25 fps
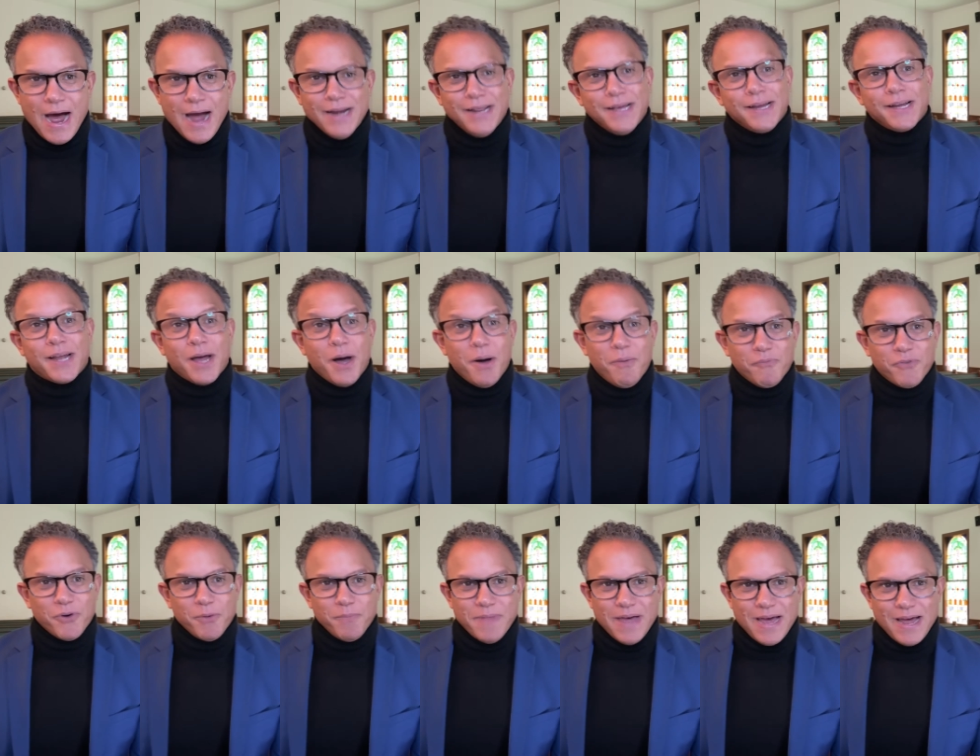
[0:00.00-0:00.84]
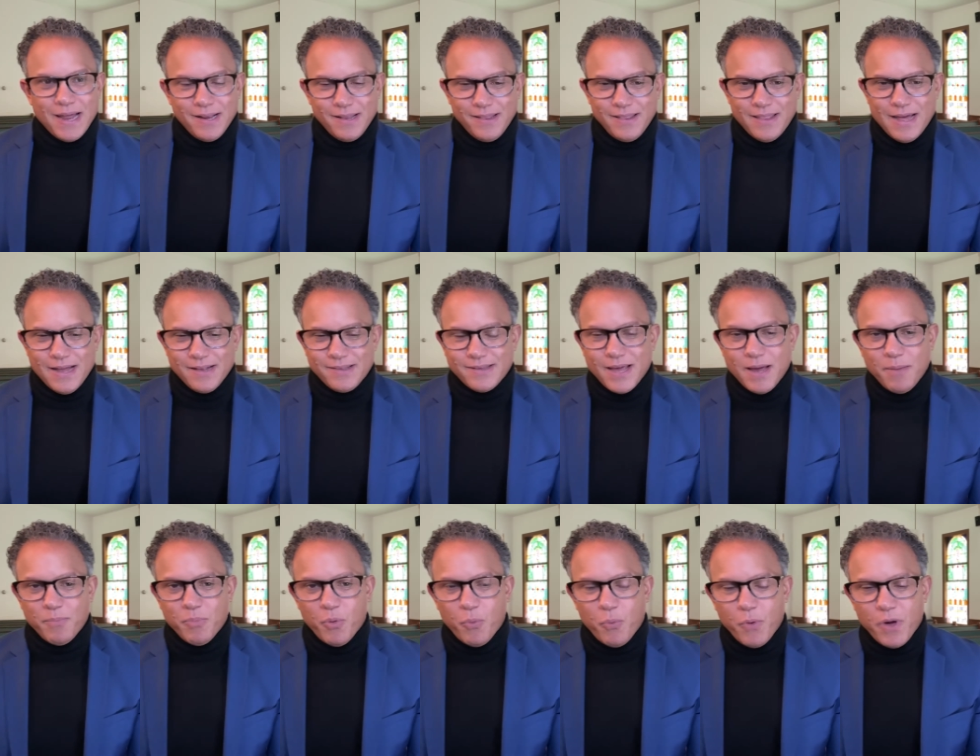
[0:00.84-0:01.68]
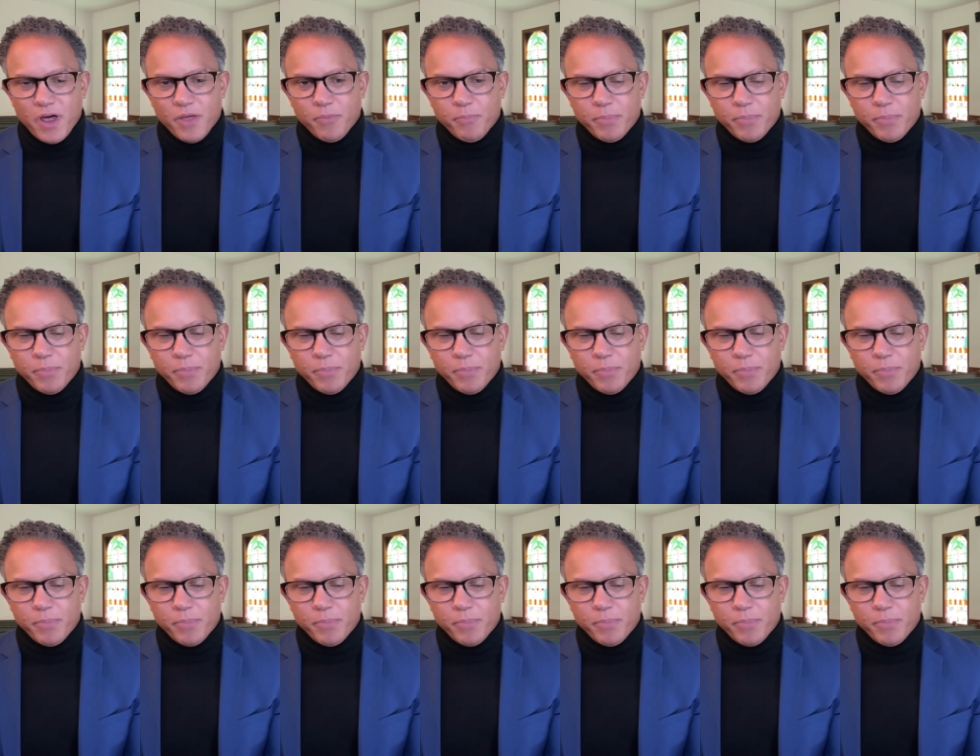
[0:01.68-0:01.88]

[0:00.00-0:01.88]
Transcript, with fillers: I didn't come from that, that type of wealth,